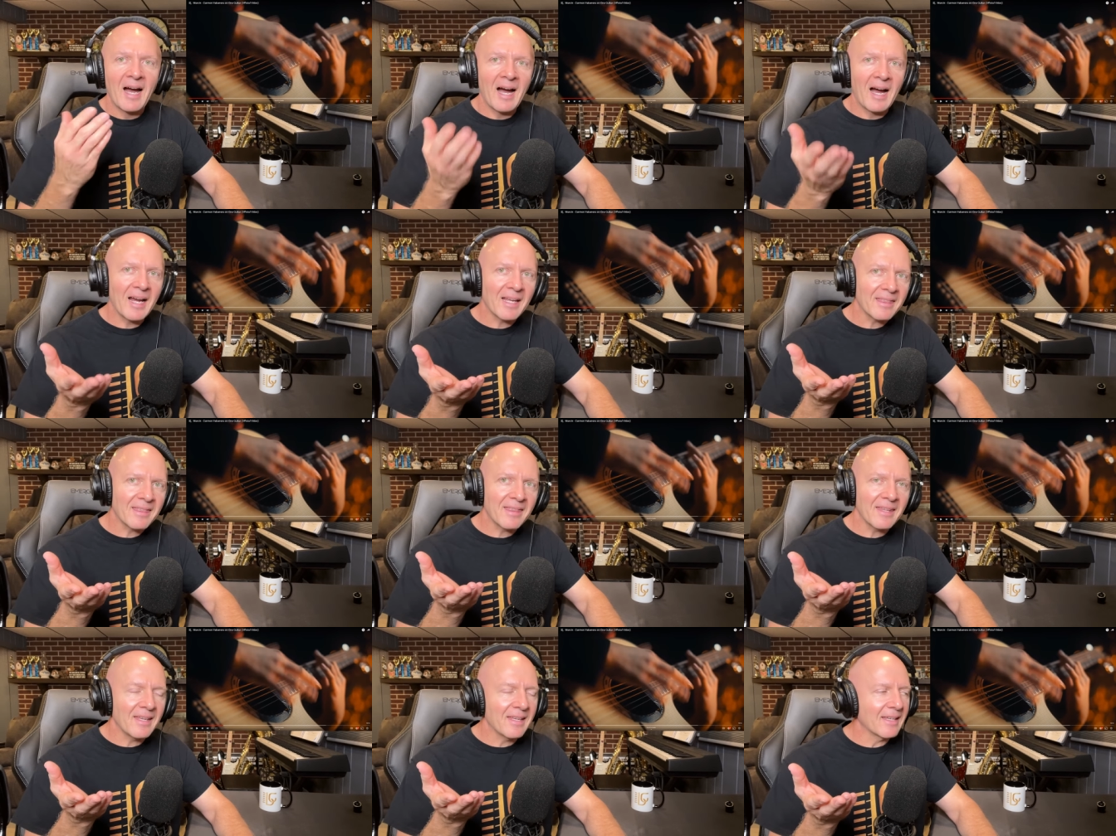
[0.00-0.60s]
i
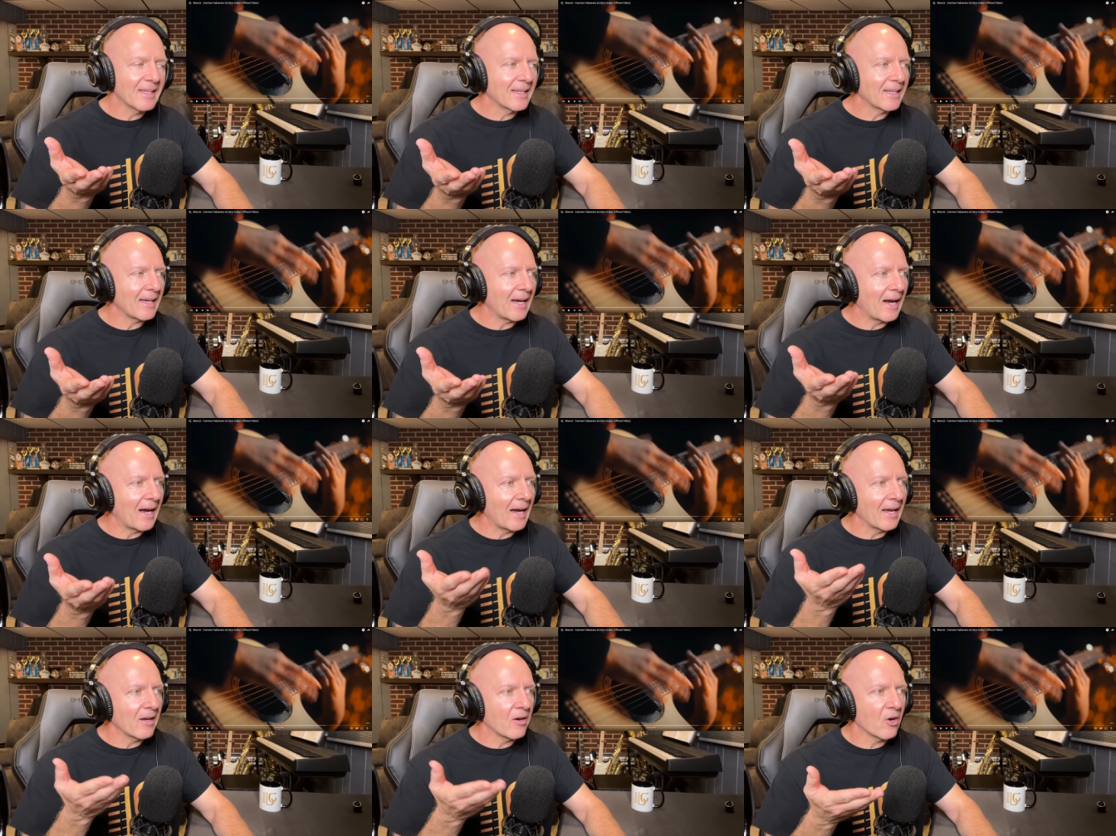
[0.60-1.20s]
think
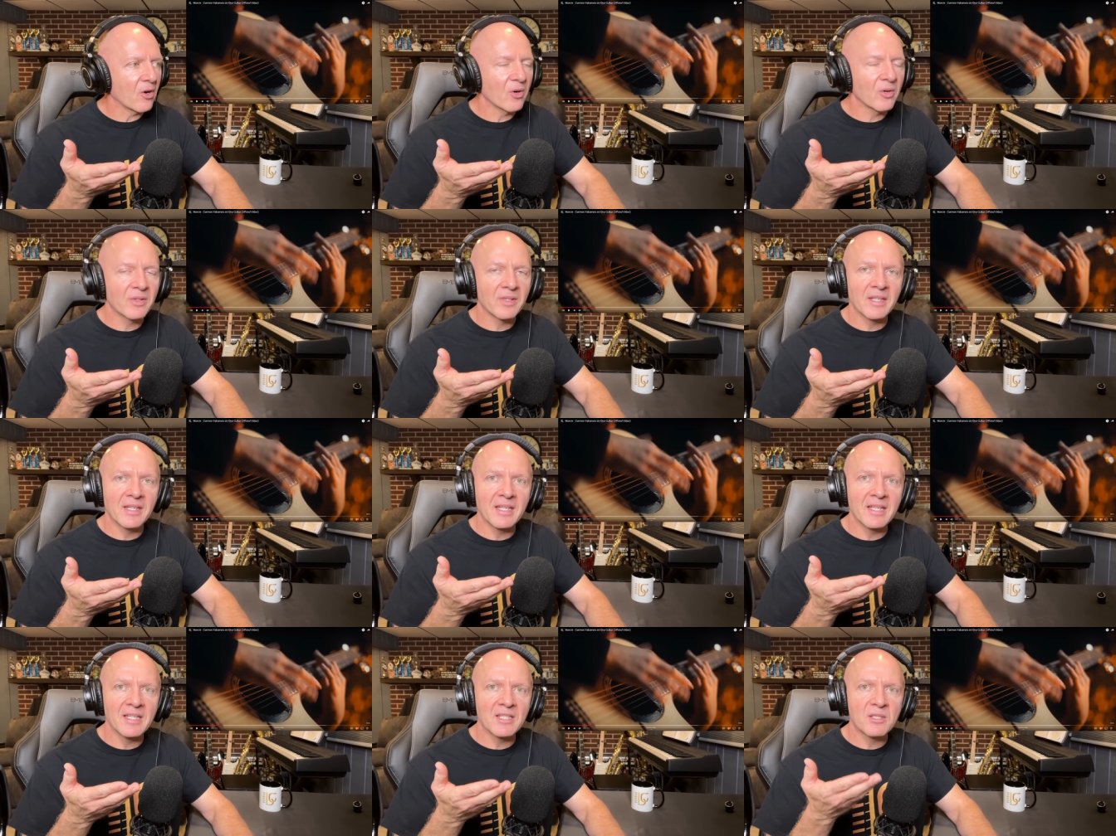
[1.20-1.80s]
i heard
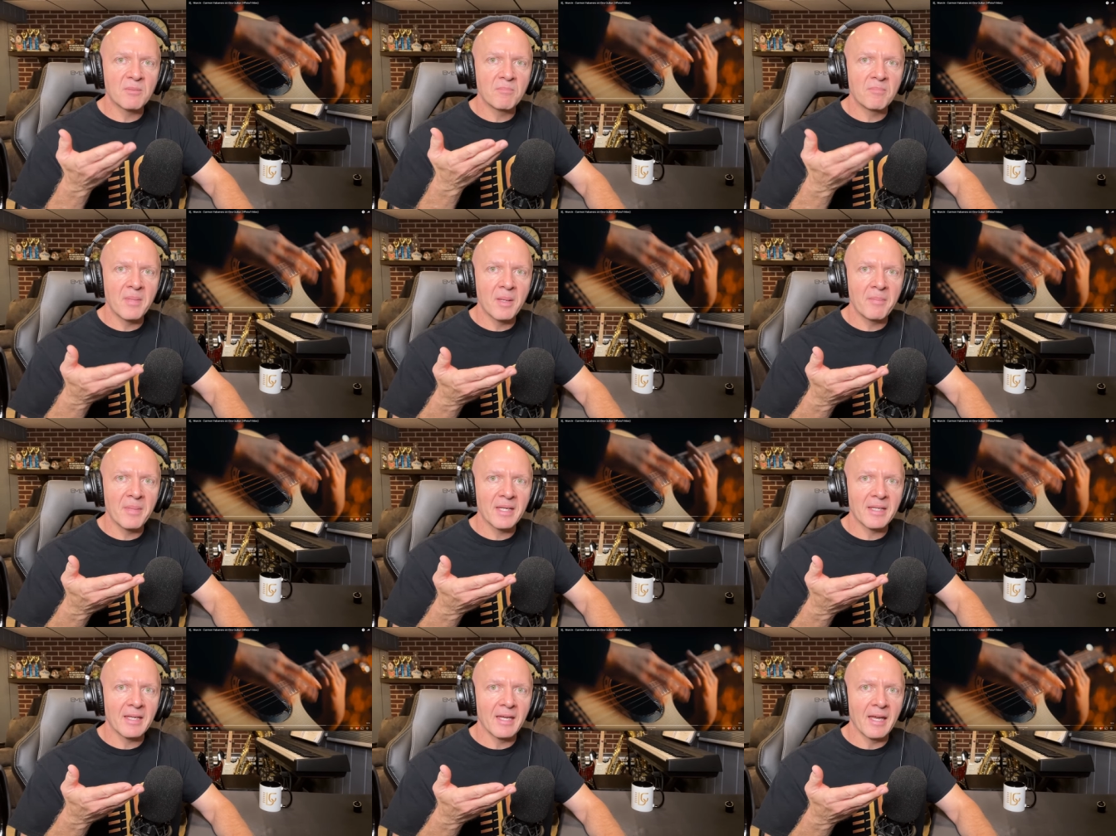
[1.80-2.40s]
that he's
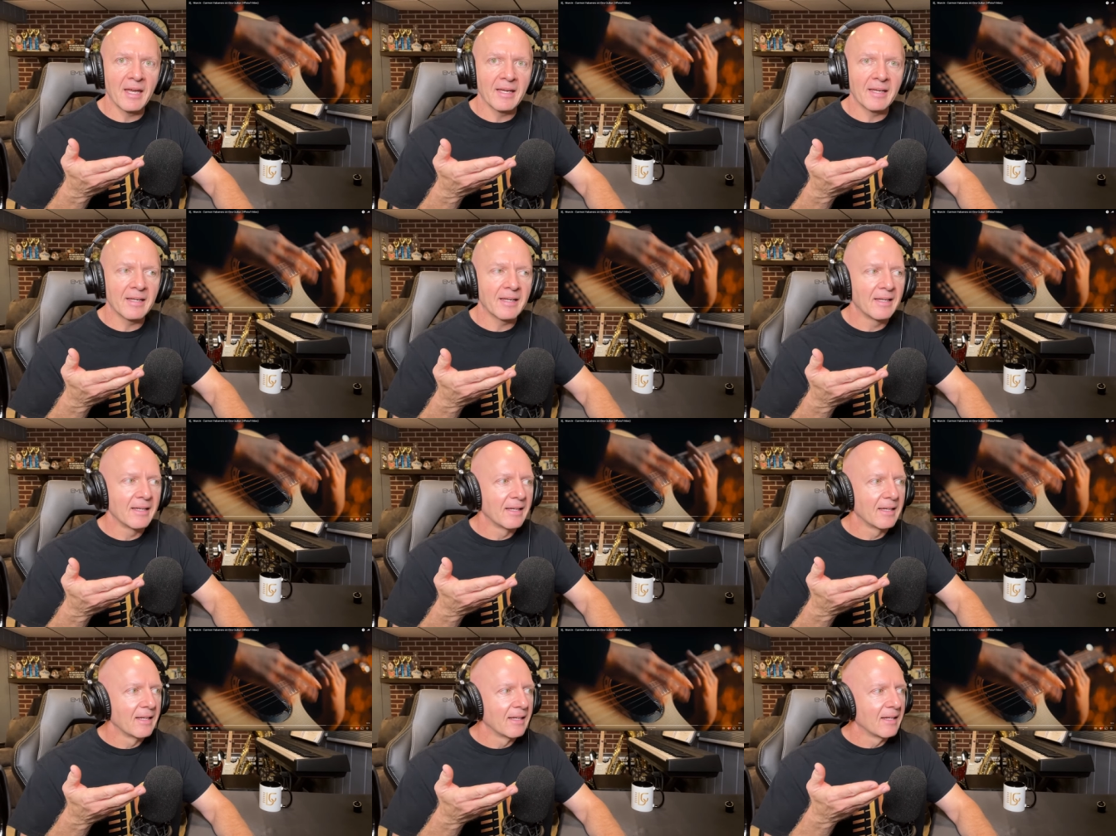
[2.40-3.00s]
mimicking
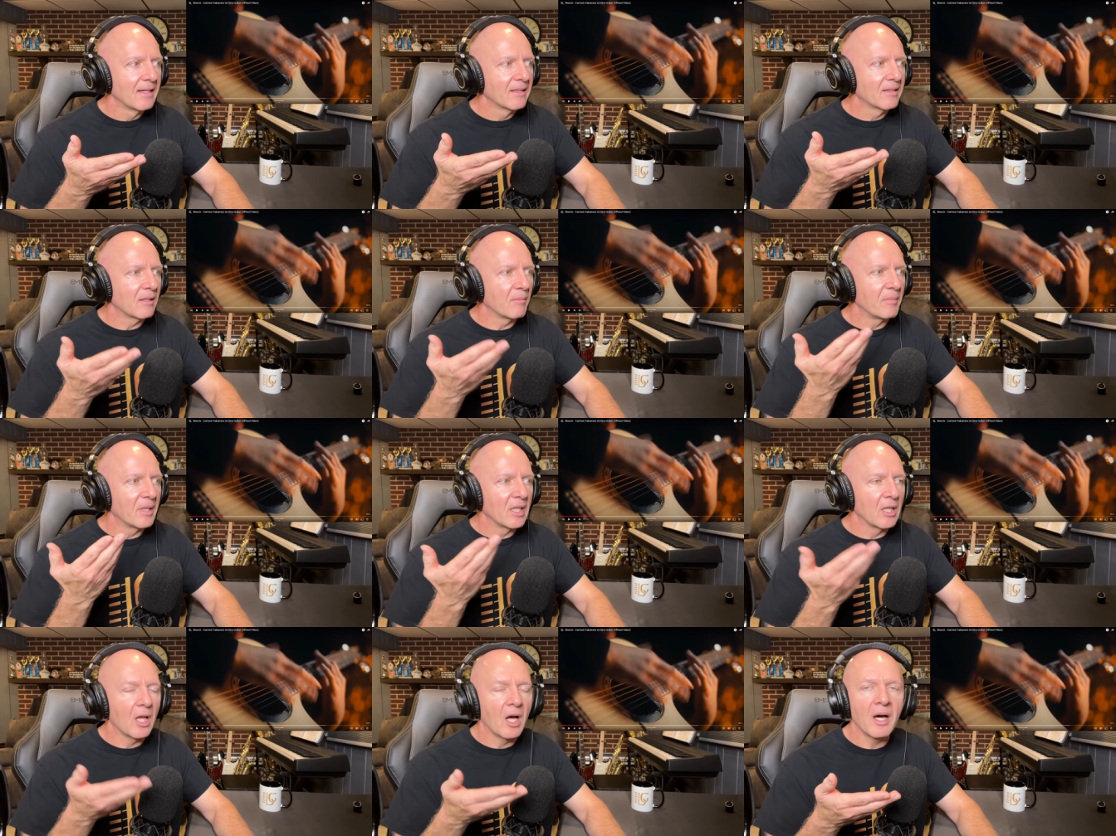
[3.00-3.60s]
the
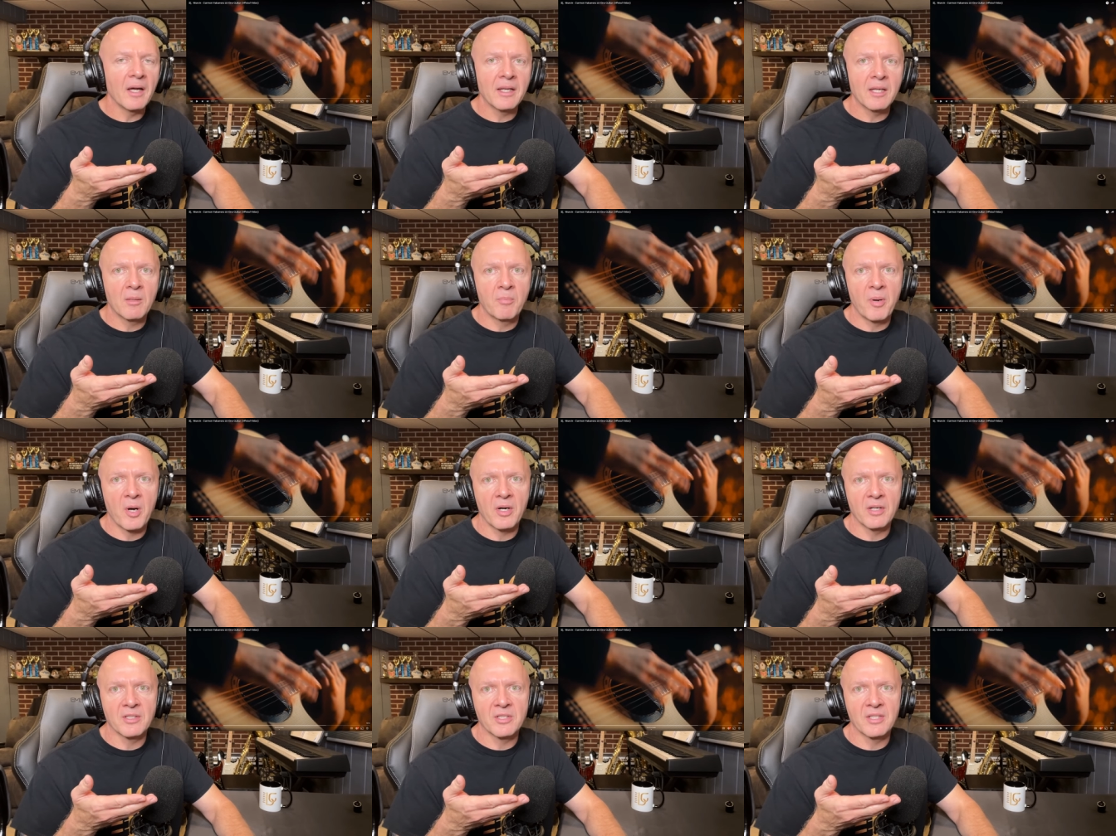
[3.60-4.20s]
melodic
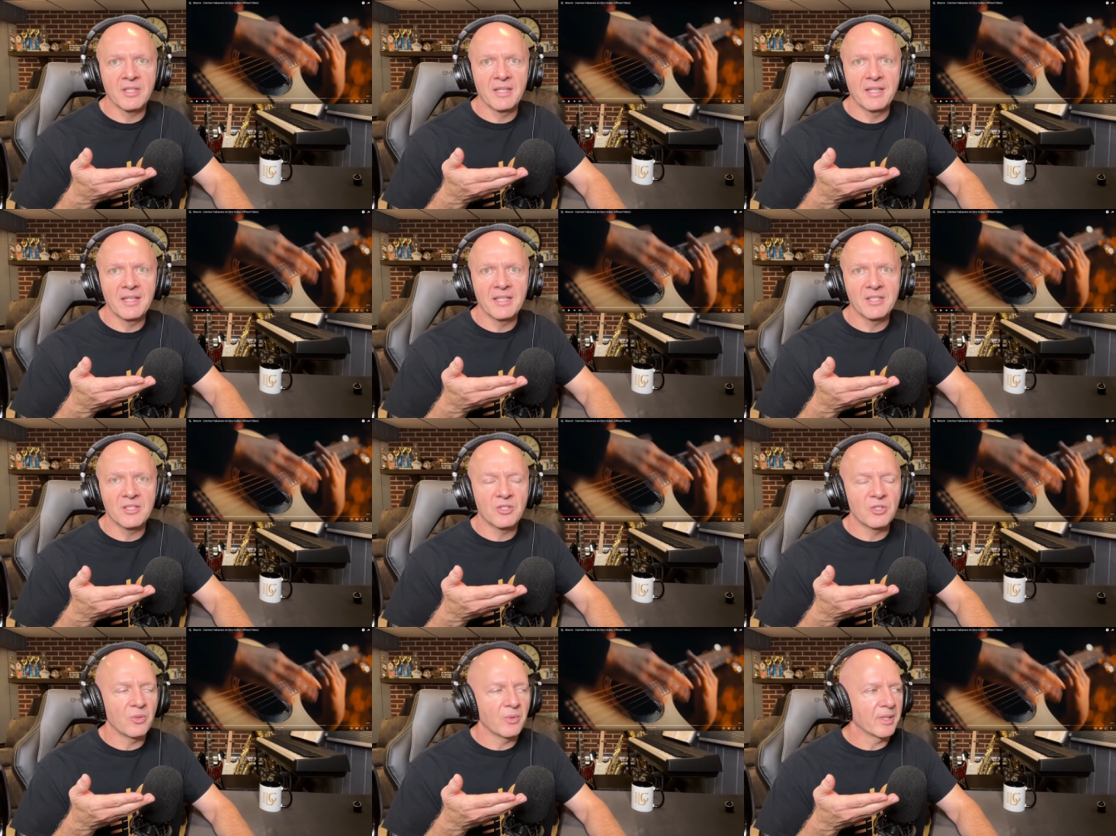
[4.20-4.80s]
parts that
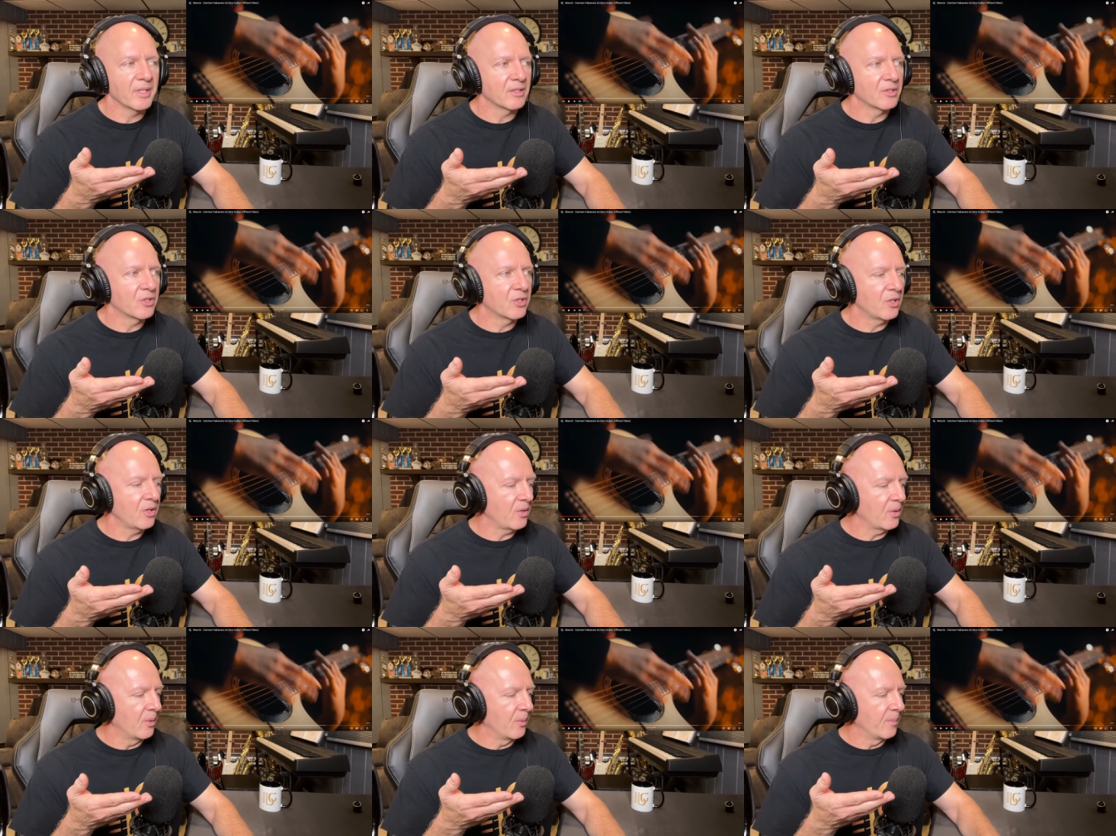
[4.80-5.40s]
he's doing
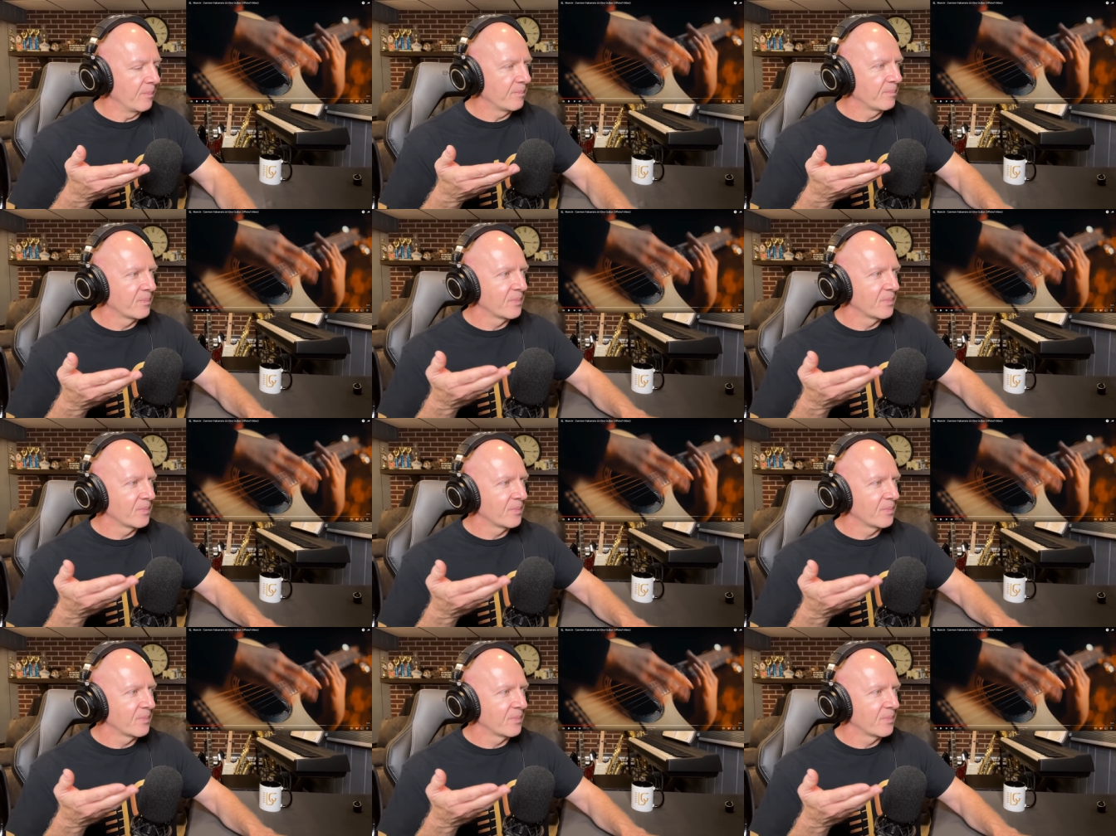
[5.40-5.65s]
too